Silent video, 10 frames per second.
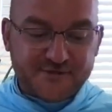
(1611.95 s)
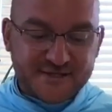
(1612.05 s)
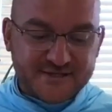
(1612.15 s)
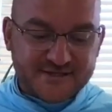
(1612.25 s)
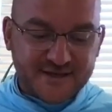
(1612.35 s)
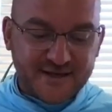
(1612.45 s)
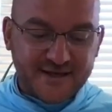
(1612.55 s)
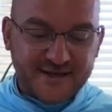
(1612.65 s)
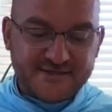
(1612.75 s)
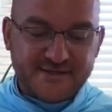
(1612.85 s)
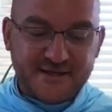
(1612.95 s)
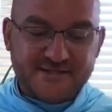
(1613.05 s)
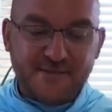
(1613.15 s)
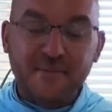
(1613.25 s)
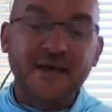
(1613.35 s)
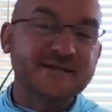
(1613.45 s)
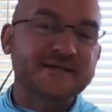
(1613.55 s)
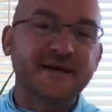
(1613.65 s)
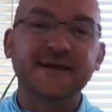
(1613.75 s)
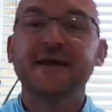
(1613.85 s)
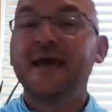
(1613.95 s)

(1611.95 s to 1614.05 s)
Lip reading: It's amazing,